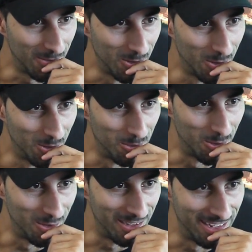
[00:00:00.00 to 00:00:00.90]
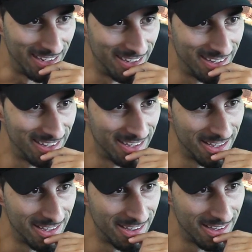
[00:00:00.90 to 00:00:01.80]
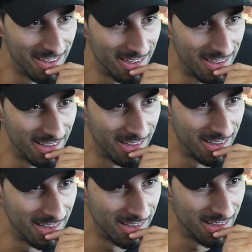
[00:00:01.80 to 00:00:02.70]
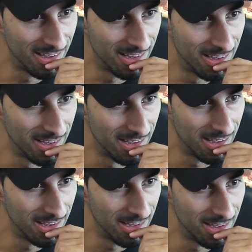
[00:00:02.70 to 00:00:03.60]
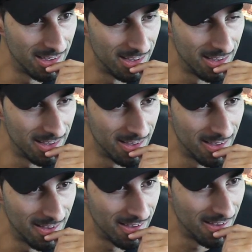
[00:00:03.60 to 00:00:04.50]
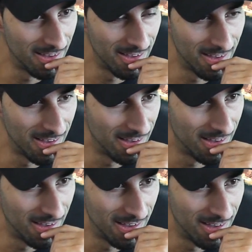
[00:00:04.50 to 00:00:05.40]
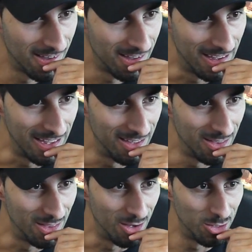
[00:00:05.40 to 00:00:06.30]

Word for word: Oh, boy. Don't you look lovely? Marriage agrees with you. Can we bring you anything to eat or drink?